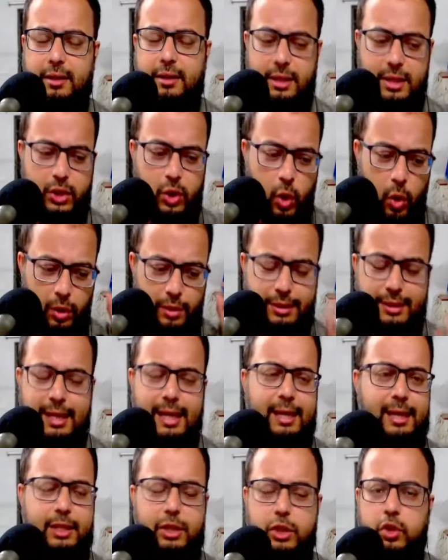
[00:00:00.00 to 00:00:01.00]
This whole
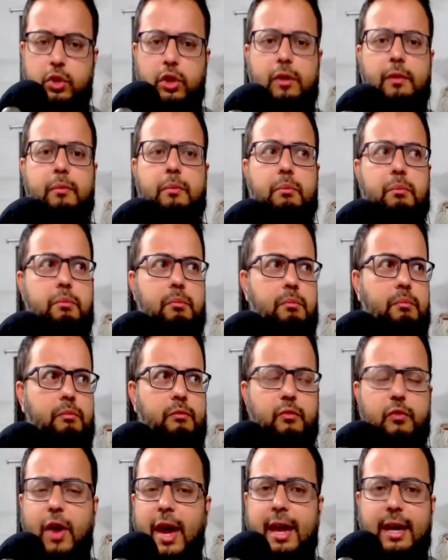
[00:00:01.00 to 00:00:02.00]
thing is so
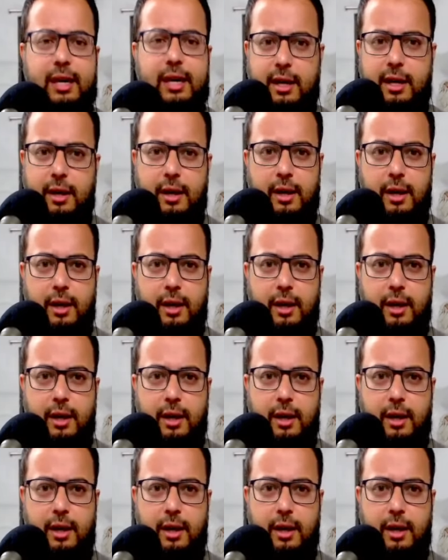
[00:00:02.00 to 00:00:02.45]
fake.